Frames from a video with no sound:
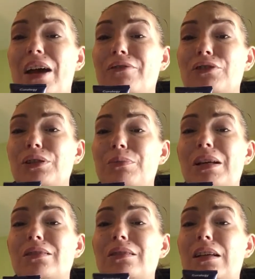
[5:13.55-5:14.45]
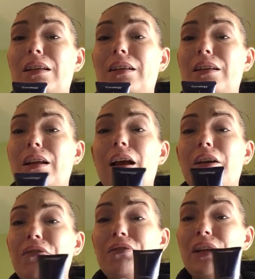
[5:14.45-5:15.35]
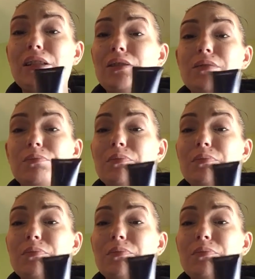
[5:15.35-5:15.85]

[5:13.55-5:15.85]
ever smelled in a face